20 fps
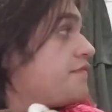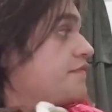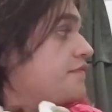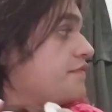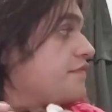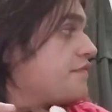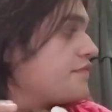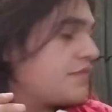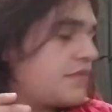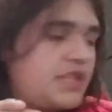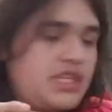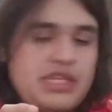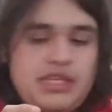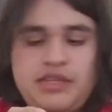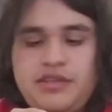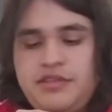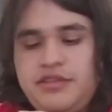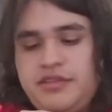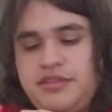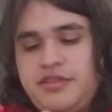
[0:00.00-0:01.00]

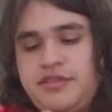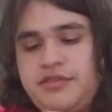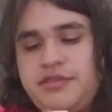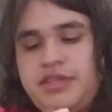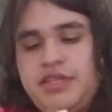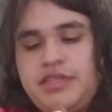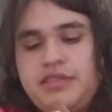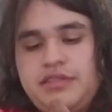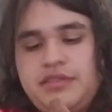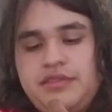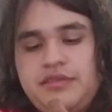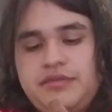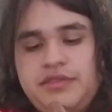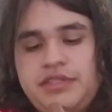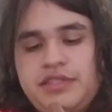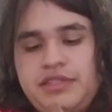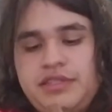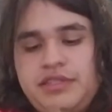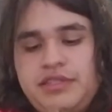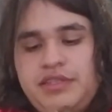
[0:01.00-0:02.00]
Okay, alright, so we're
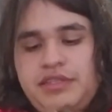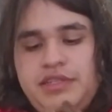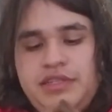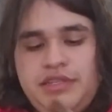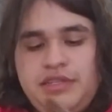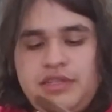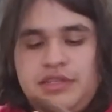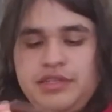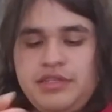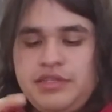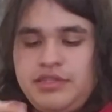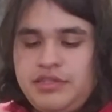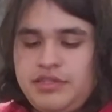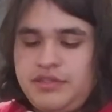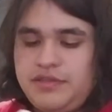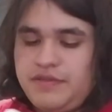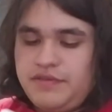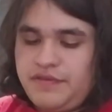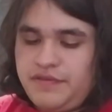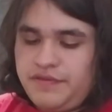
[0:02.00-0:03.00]
going to
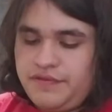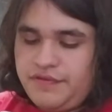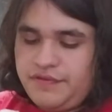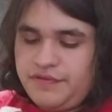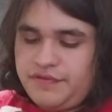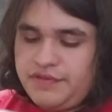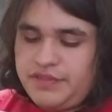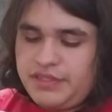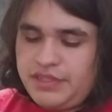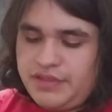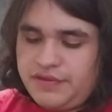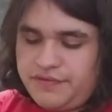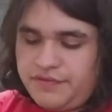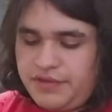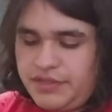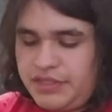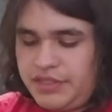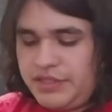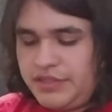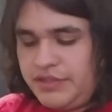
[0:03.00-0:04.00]
see if
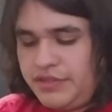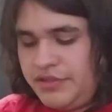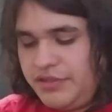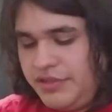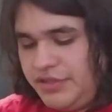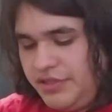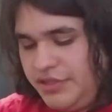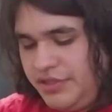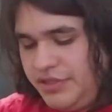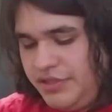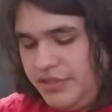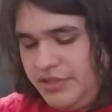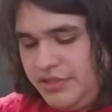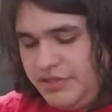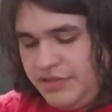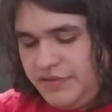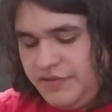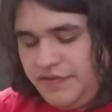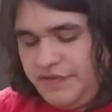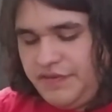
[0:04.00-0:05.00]
we can
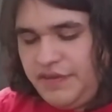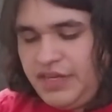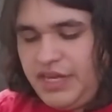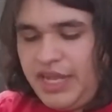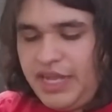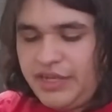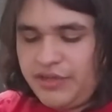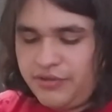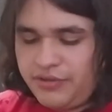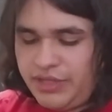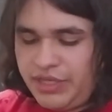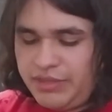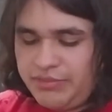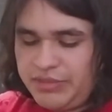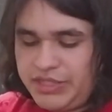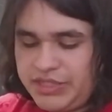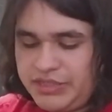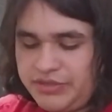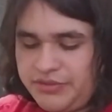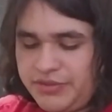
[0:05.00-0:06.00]
finagle
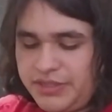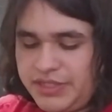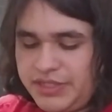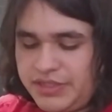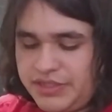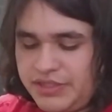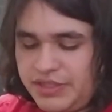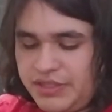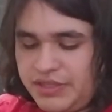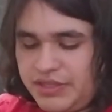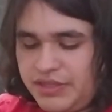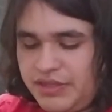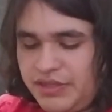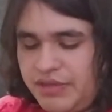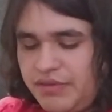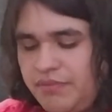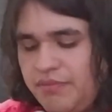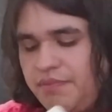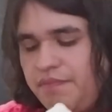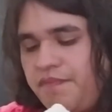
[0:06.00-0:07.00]
him into his
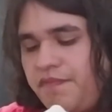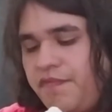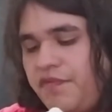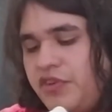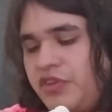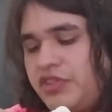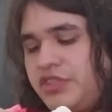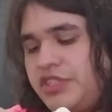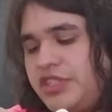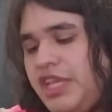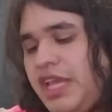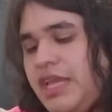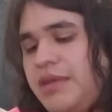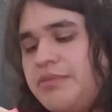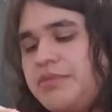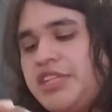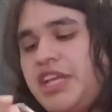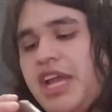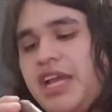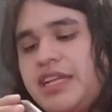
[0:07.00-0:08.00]
first
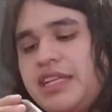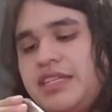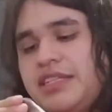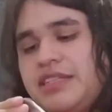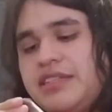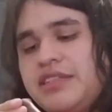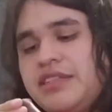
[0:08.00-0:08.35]
game jacket.